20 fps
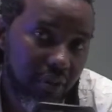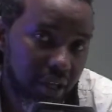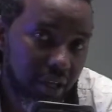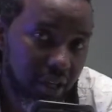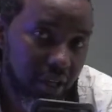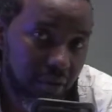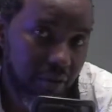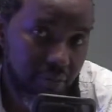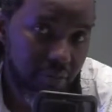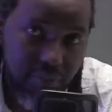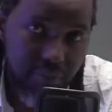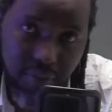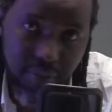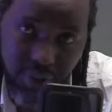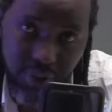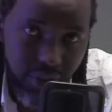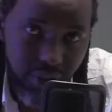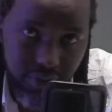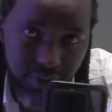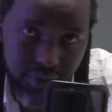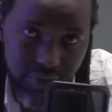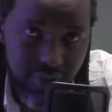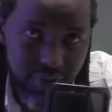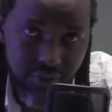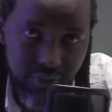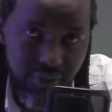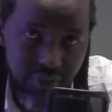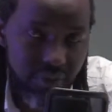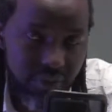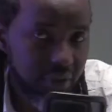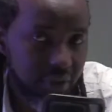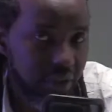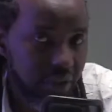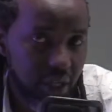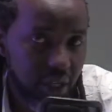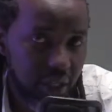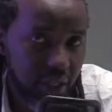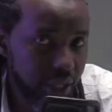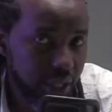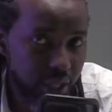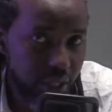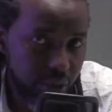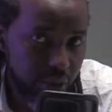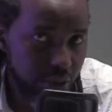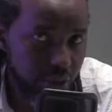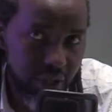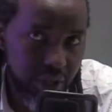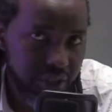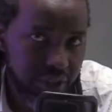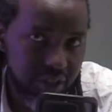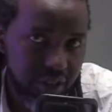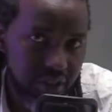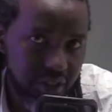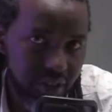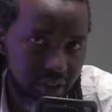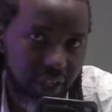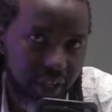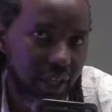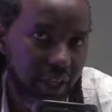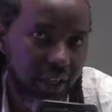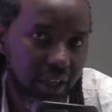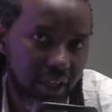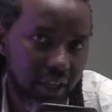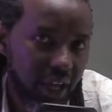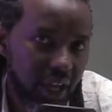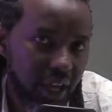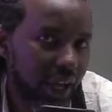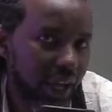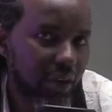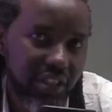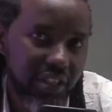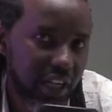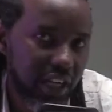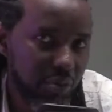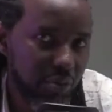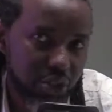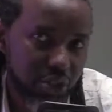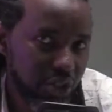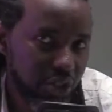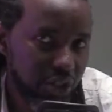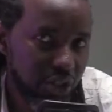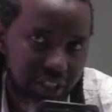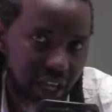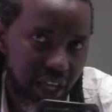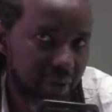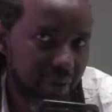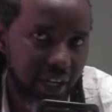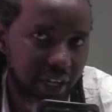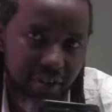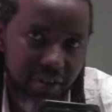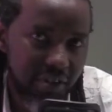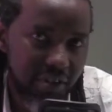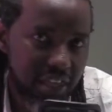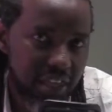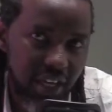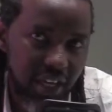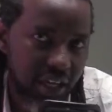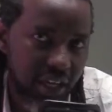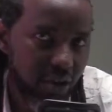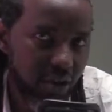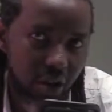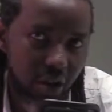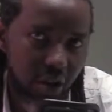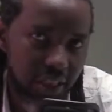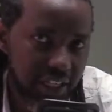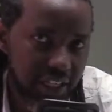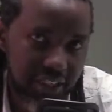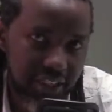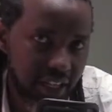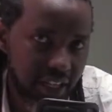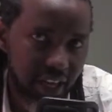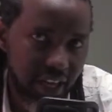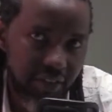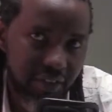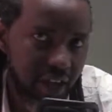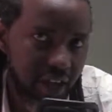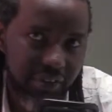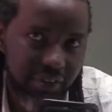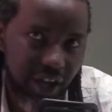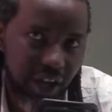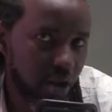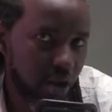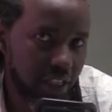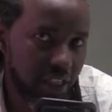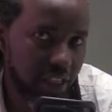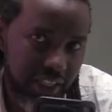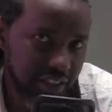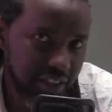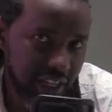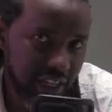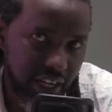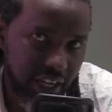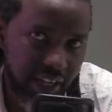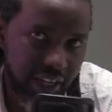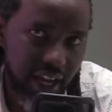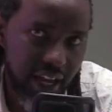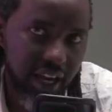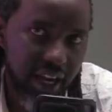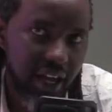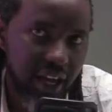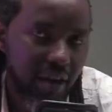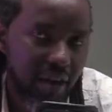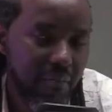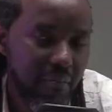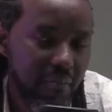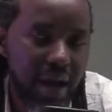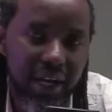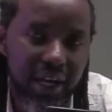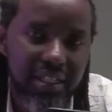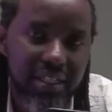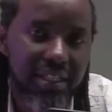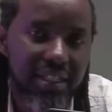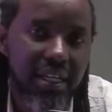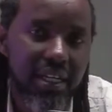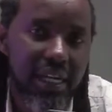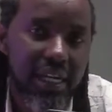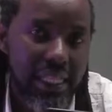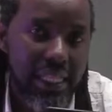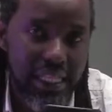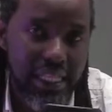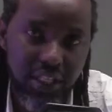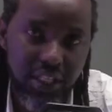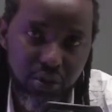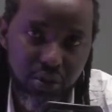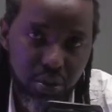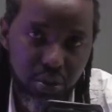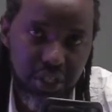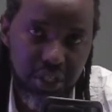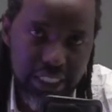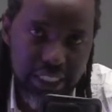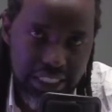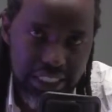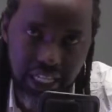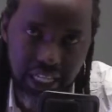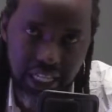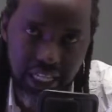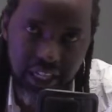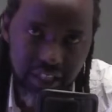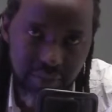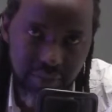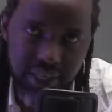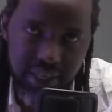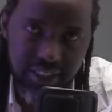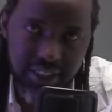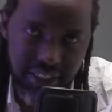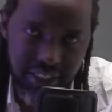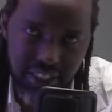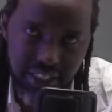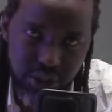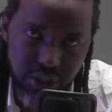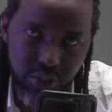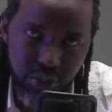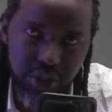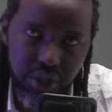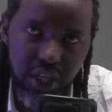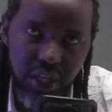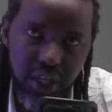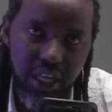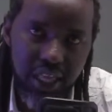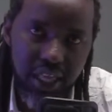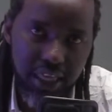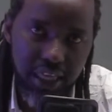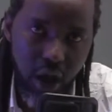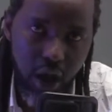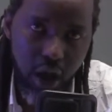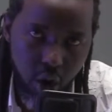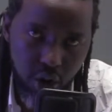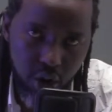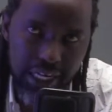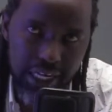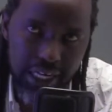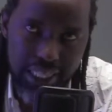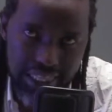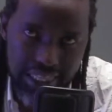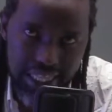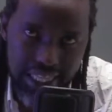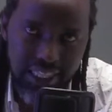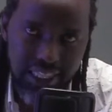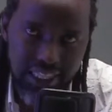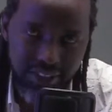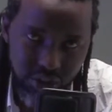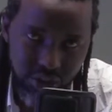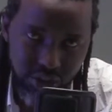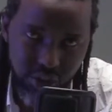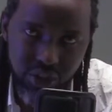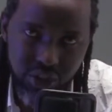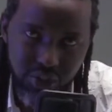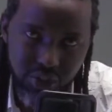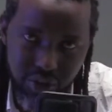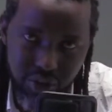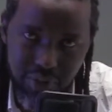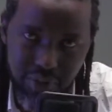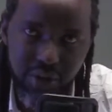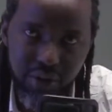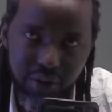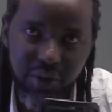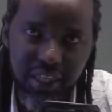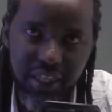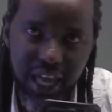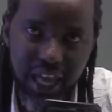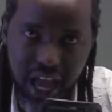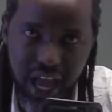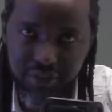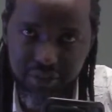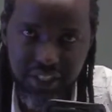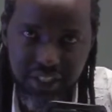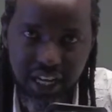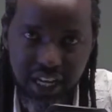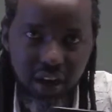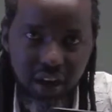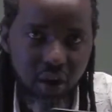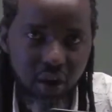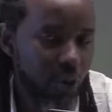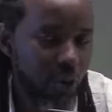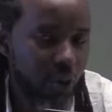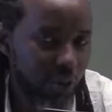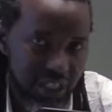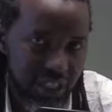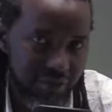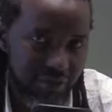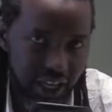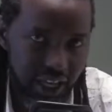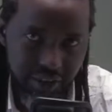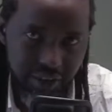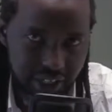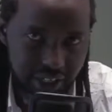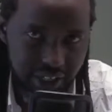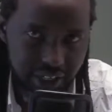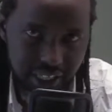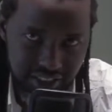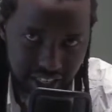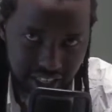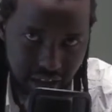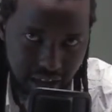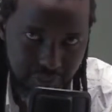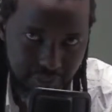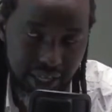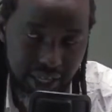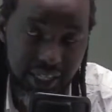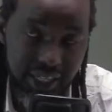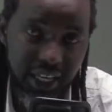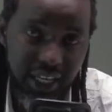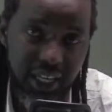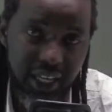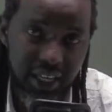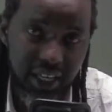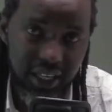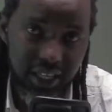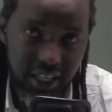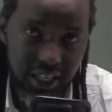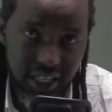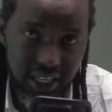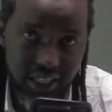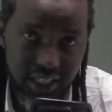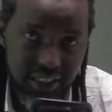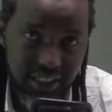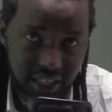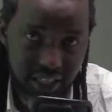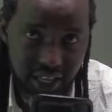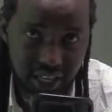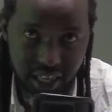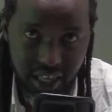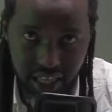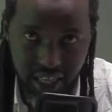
people, think through this, okay? I know it's an emotional time and everything and all that, after all that is said and done, but the truth still remains as the truth. The only thing that you're going to remain with after whatever event has happened is the